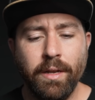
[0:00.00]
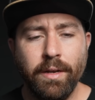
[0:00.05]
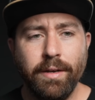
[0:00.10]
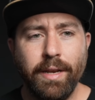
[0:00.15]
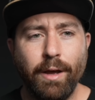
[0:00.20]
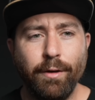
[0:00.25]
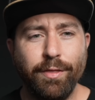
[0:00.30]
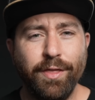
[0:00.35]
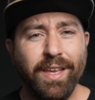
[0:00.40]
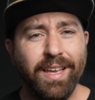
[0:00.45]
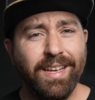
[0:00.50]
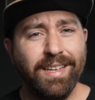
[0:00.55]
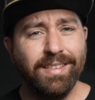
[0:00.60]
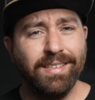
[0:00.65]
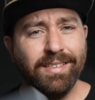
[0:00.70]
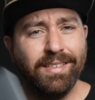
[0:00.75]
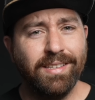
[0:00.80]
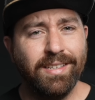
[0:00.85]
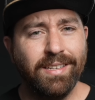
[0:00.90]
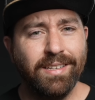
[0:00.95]
Now,
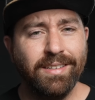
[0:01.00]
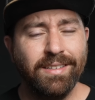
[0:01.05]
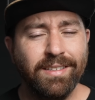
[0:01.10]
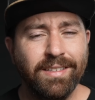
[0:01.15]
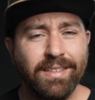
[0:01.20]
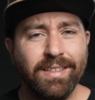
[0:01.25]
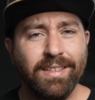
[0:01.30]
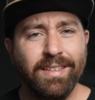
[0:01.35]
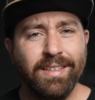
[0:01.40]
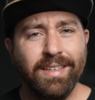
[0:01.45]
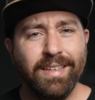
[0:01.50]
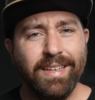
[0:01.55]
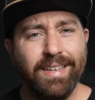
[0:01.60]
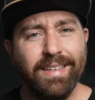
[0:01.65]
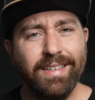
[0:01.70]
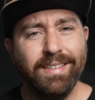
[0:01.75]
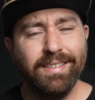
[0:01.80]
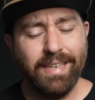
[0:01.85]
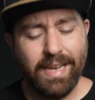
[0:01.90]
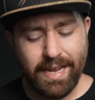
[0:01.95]
this
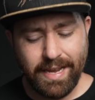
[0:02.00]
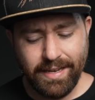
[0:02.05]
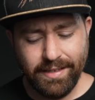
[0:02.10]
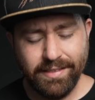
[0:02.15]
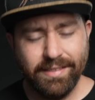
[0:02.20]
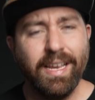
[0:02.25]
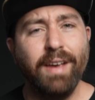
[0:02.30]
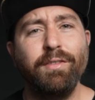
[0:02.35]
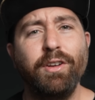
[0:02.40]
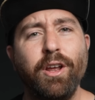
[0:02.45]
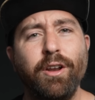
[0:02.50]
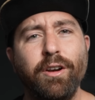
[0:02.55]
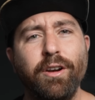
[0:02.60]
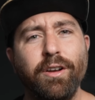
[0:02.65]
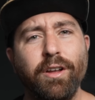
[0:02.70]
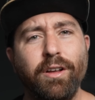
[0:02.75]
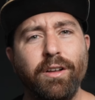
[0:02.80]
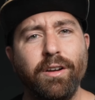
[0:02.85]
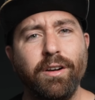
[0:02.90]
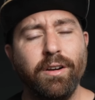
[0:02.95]
is a
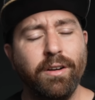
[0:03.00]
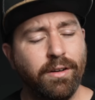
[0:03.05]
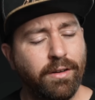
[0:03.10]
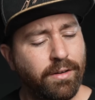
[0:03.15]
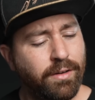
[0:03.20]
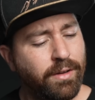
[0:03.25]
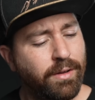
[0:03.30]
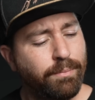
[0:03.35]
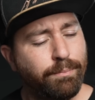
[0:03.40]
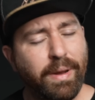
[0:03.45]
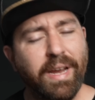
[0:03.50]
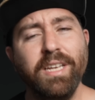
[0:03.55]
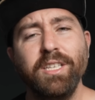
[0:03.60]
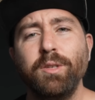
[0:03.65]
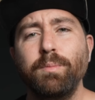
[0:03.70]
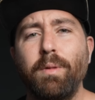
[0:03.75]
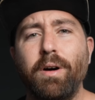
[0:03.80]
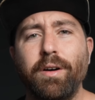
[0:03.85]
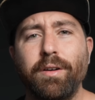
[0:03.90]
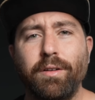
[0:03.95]
$700
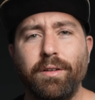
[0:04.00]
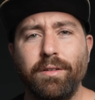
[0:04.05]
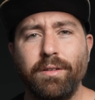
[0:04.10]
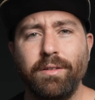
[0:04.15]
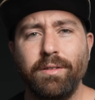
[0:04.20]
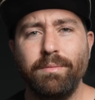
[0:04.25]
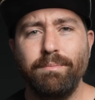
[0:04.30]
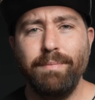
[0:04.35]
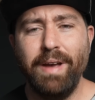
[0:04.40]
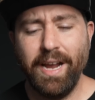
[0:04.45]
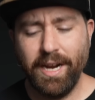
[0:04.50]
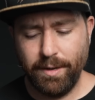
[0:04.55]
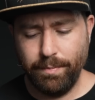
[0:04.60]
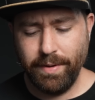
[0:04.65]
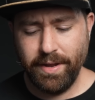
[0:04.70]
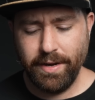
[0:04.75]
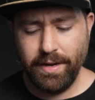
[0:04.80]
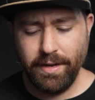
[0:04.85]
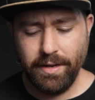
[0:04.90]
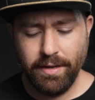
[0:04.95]
base model Mac
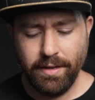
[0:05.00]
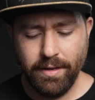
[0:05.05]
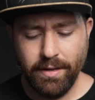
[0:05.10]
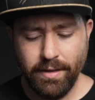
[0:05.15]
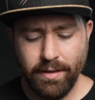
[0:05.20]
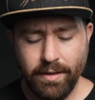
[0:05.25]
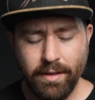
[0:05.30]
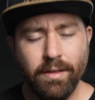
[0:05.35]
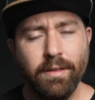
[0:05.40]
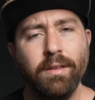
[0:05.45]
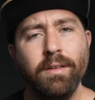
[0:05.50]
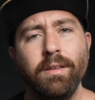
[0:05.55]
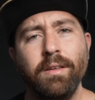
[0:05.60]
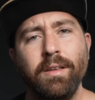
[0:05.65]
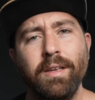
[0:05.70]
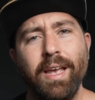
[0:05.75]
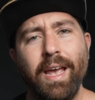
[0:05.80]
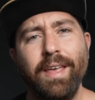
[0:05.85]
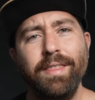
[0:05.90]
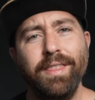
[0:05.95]
Mini,
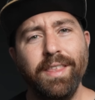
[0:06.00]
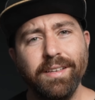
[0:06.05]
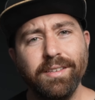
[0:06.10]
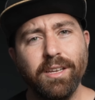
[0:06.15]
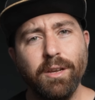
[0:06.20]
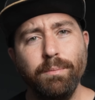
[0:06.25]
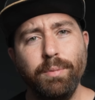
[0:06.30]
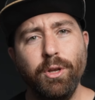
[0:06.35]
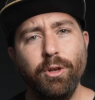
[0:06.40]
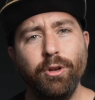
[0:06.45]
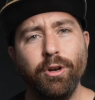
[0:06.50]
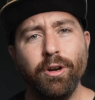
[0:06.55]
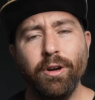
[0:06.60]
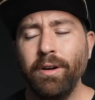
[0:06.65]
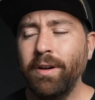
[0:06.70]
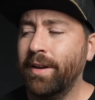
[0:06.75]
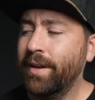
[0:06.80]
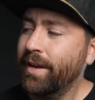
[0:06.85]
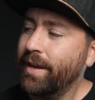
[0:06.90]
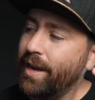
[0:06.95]
and this
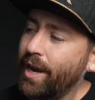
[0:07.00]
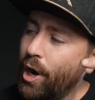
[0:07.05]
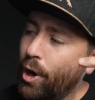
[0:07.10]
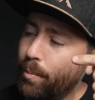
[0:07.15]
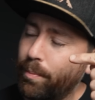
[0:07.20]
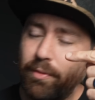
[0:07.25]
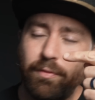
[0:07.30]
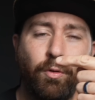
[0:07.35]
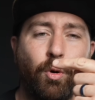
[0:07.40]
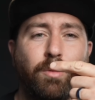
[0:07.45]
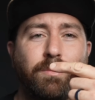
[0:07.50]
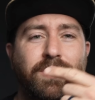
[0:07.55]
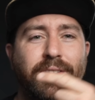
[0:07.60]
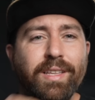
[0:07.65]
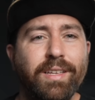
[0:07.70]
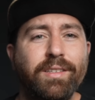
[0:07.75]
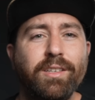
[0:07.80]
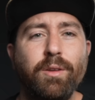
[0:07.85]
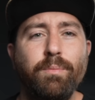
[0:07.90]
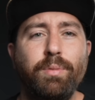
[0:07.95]
computer outperforms
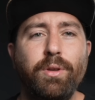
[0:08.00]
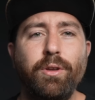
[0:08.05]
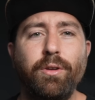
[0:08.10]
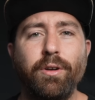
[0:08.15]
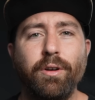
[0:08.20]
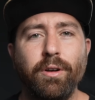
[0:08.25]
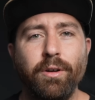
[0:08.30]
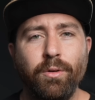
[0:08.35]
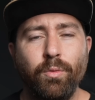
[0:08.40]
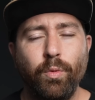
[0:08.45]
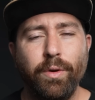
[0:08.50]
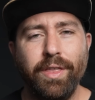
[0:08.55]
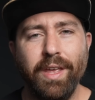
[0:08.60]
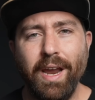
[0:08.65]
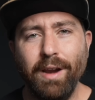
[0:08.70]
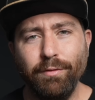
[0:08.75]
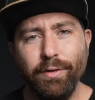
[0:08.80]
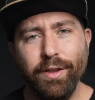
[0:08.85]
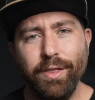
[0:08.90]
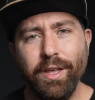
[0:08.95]
this computer with
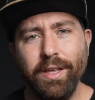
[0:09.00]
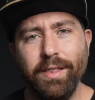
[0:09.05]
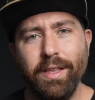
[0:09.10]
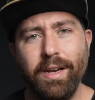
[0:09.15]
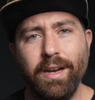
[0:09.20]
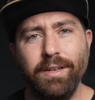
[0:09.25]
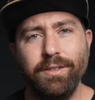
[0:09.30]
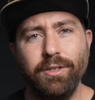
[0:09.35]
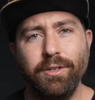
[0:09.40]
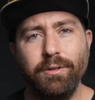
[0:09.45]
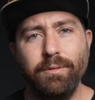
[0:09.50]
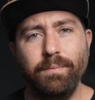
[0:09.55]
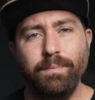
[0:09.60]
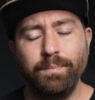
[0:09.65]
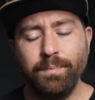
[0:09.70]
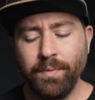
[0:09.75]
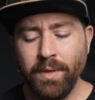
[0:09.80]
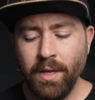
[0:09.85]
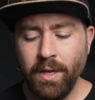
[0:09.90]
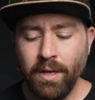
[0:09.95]
everything that I do.
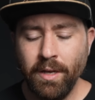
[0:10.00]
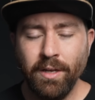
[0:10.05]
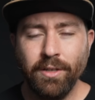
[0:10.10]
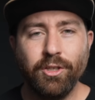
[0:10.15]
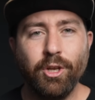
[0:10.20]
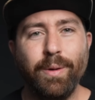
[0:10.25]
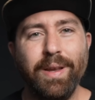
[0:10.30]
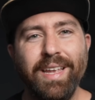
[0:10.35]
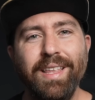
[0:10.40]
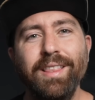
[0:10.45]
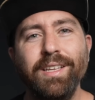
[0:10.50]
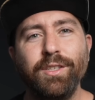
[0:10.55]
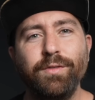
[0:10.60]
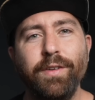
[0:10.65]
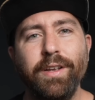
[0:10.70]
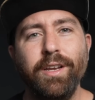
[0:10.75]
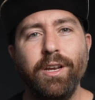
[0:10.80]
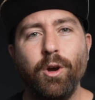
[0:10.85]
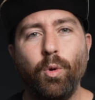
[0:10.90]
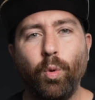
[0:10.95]
So, in this
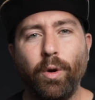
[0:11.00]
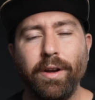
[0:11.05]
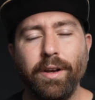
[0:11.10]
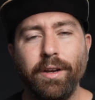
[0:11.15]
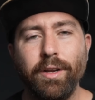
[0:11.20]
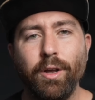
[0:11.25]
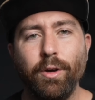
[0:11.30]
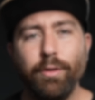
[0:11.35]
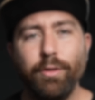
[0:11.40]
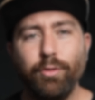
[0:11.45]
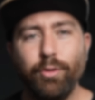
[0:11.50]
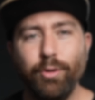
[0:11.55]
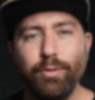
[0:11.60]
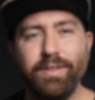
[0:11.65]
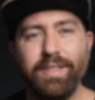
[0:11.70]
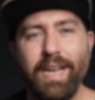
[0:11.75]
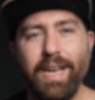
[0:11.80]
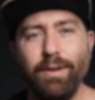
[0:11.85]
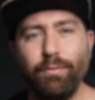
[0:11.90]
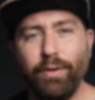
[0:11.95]
video, we're gonna go through
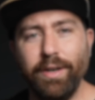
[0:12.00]
10